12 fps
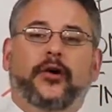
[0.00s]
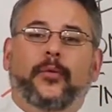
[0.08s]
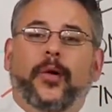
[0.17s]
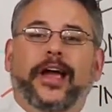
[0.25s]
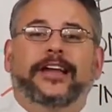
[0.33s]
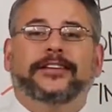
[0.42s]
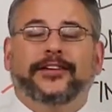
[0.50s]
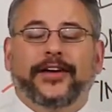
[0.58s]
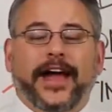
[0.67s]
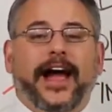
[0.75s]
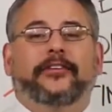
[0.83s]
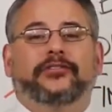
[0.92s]
Wait
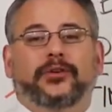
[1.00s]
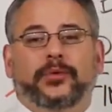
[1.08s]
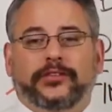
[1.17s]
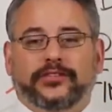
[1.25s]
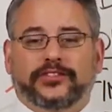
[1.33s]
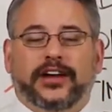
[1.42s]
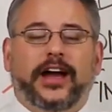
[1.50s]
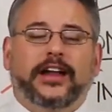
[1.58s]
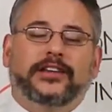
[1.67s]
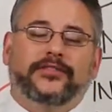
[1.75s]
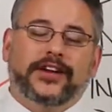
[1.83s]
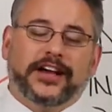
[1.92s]
until after we've
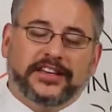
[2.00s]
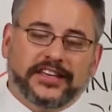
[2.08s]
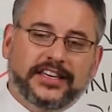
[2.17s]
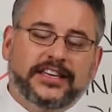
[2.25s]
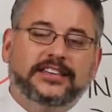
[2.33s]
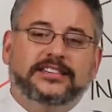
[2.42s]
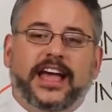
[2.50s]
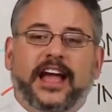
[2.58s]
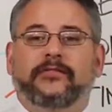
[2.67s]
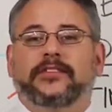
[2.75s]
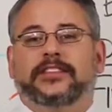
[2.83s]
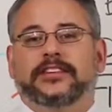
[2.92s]
signed, you've got keys,
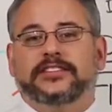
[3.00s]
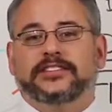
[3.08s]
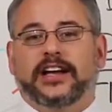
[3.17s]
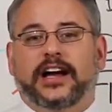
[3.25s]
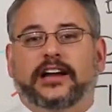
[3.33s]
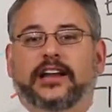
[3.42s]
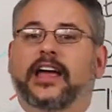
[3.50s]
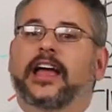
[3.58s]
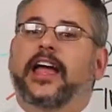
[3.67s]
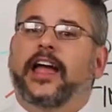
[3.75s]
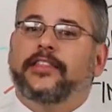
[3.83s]
everything's done,